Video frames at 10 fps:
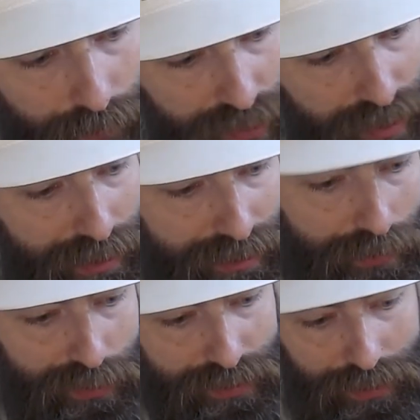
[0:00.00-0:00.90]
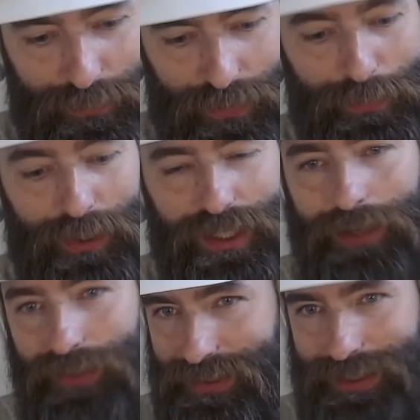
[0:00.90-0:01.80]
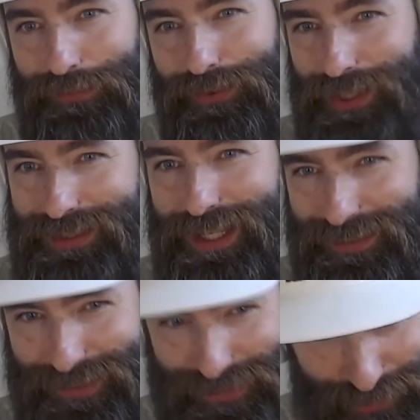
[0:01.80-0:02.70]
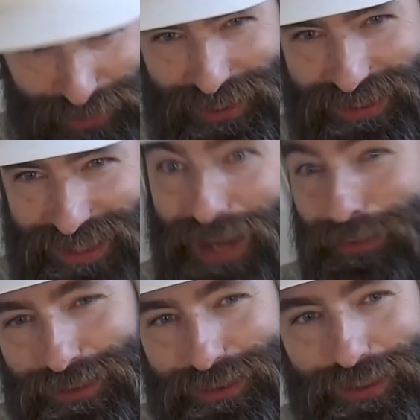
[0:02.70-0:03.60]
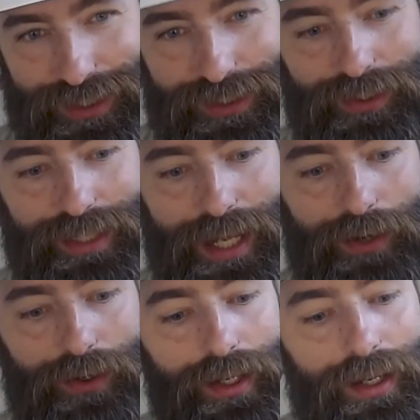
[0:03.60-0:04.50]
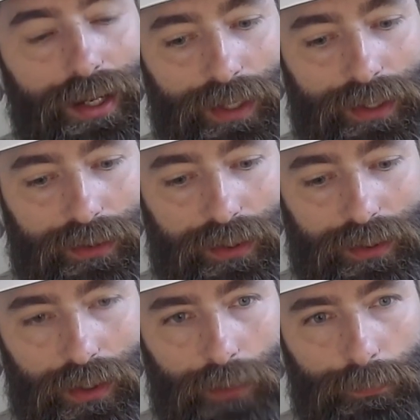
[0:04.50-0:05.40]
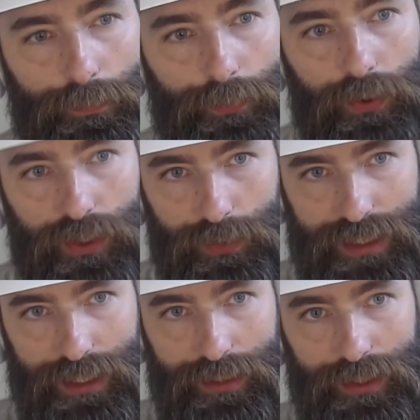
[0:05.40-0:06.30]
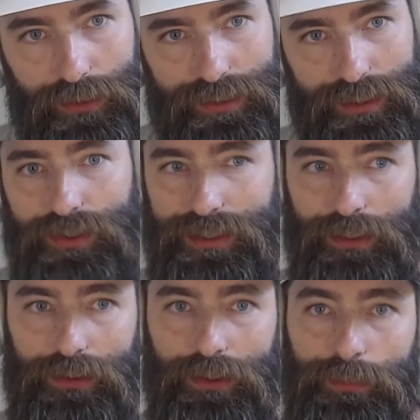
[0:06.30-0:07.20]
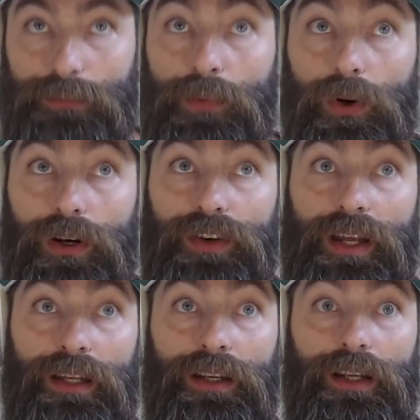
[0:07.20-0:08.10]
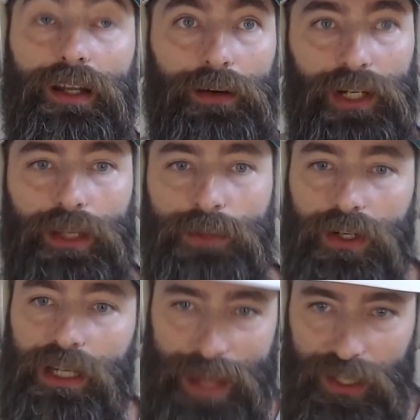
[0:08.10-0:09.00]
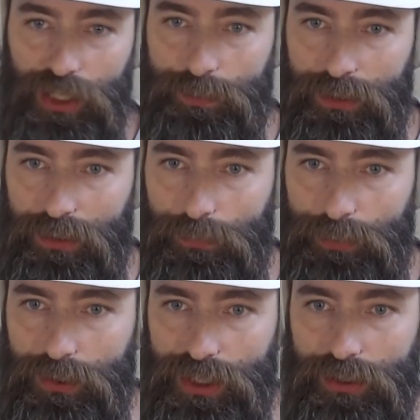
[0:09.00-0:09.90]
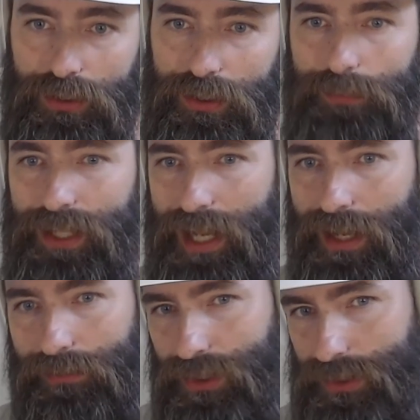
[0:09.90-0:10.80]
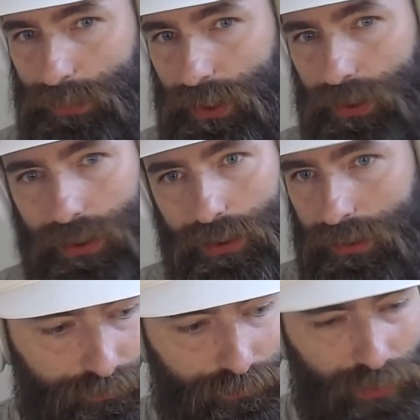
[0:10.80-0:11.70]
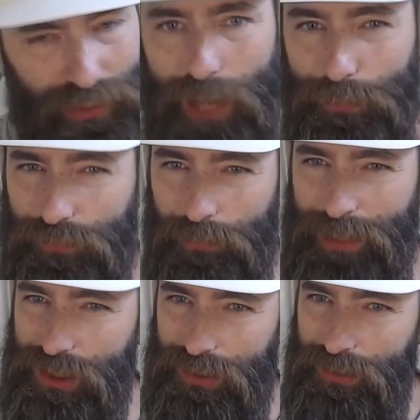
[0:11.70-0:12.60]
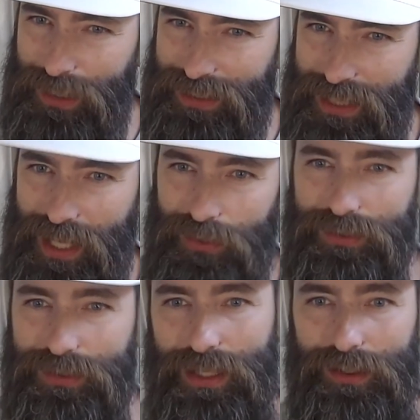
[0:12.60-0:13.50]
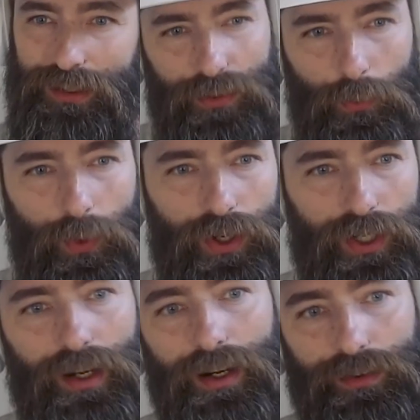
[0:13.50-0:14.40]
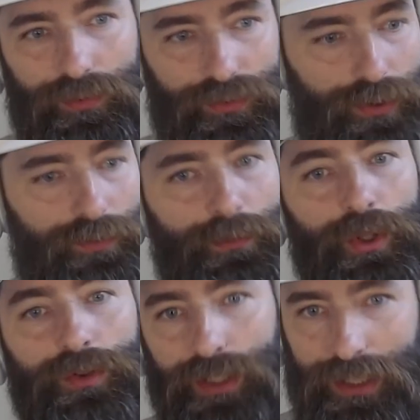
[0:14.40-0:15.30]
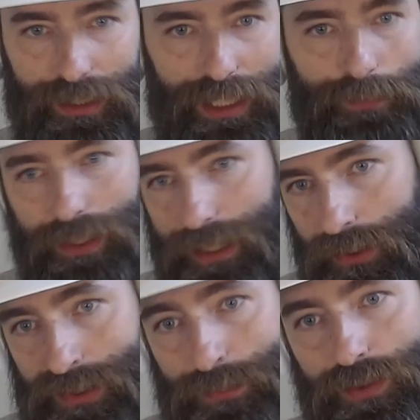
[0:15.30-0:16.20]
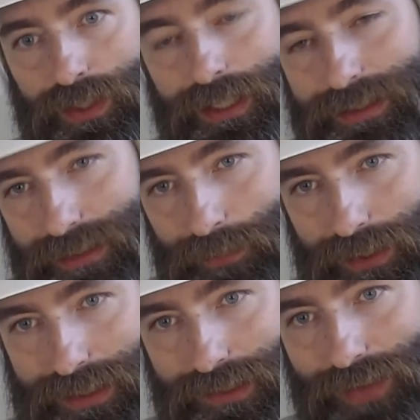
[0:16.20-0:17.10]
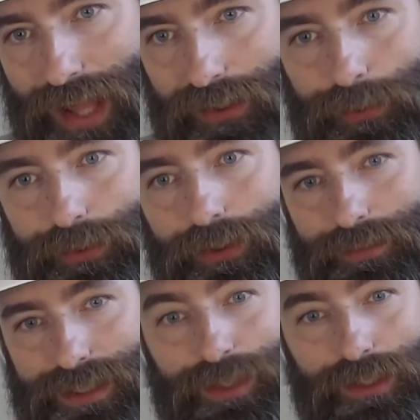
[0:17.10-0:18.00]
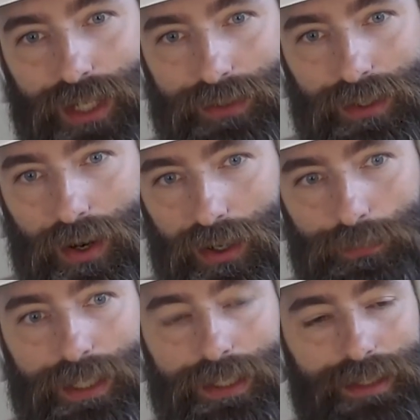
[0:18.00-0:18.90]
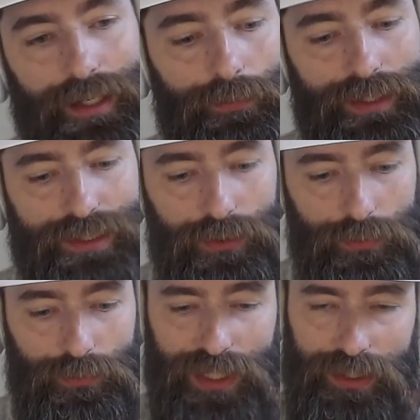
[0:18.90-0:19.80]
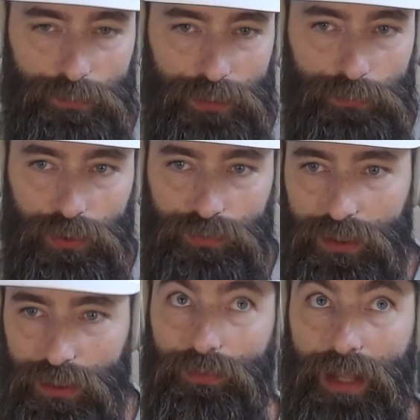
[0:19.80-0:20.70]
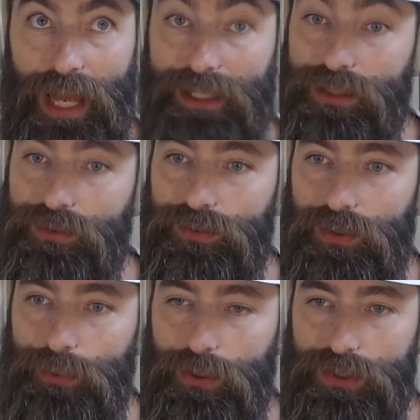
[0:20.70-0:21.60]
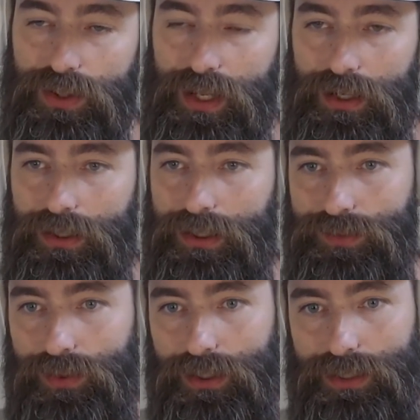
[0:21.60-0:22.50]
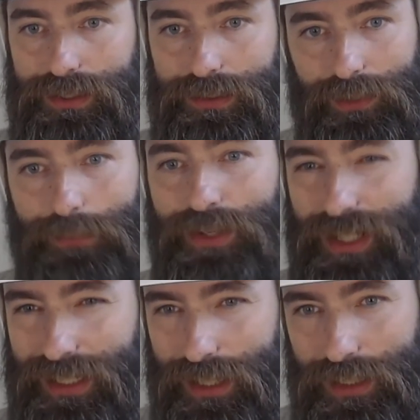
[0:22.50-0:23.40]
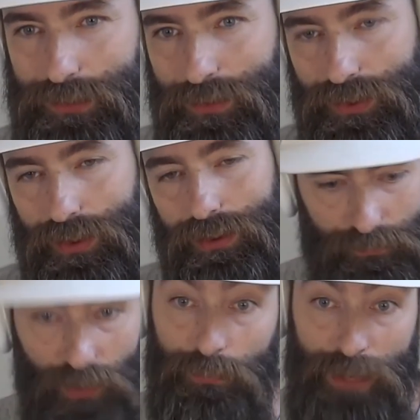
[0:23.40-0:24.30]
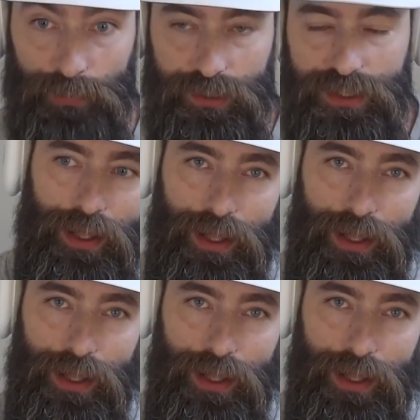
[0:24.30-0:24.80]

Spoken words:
So I think it was the most obvious thing for us structured as a DAO was to launch another DAO. I think the approach we're taking here is that there's a little bit more of a community management approach here than you might have in just pure, capital formation based DAOs, that the work of sort of moving and keeping the gears moving is something that's valuable, somebody driving the heartbeat. And so we've taken a bit more of a active approach there as far as community engagement with our members.